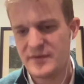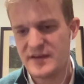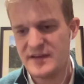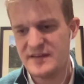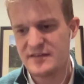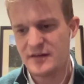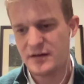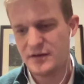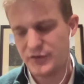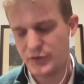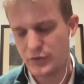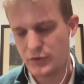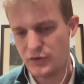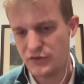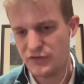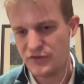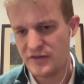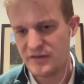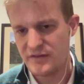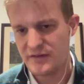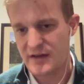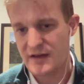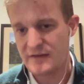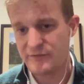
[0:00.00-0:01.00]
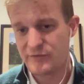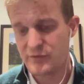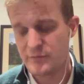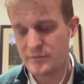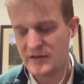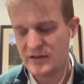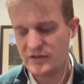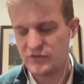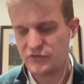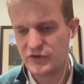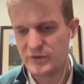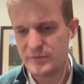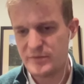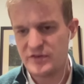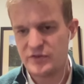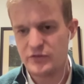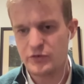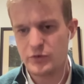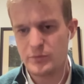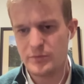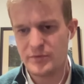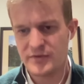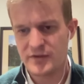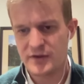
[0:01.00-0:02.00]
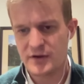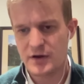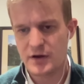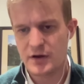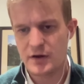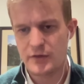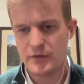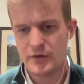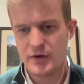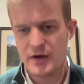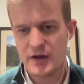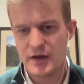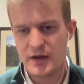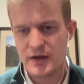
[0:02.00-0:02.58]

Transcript: these ideologies and from the extremist groups that are